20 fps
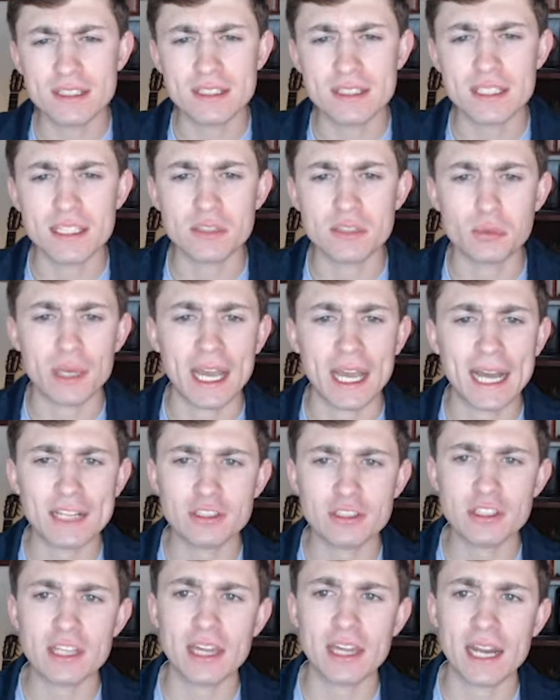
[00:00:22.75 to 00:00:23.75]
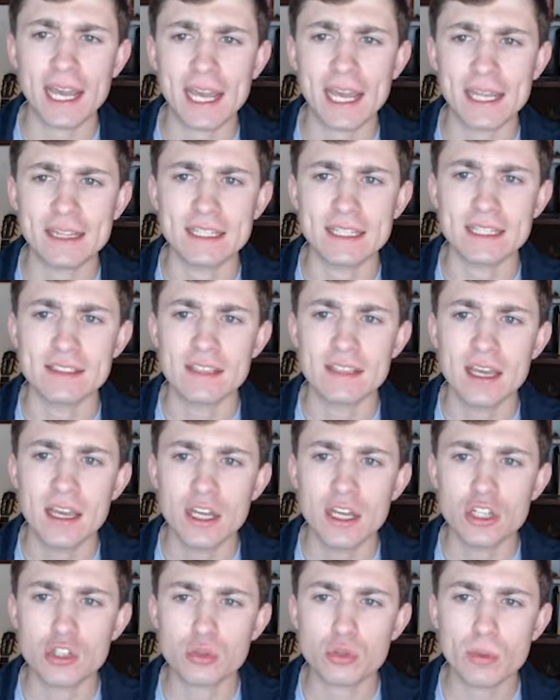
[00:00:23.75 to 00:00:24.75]
see is we actually kind of had this
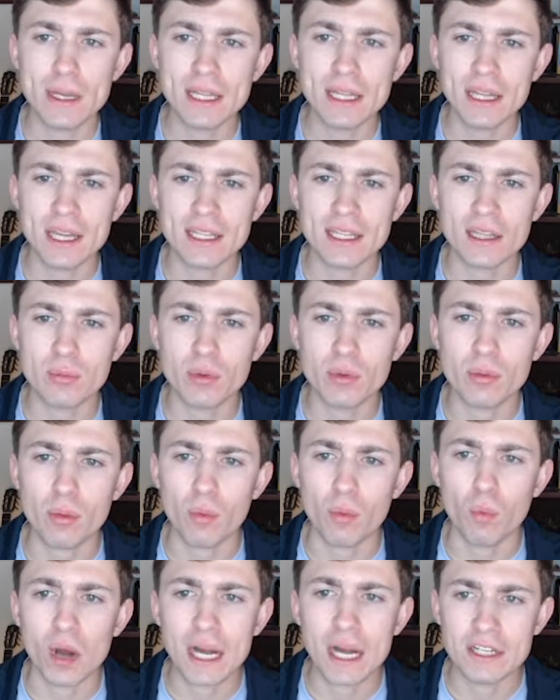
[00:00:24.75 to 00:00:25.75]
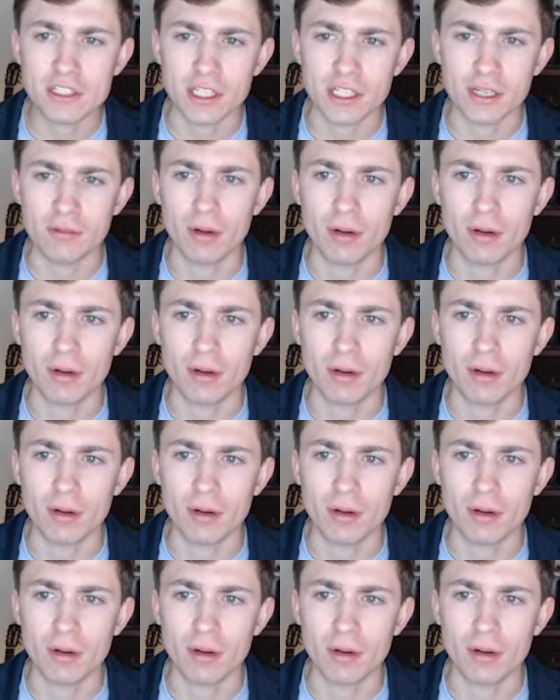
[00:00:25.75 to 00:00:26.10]
trend line that we were watching,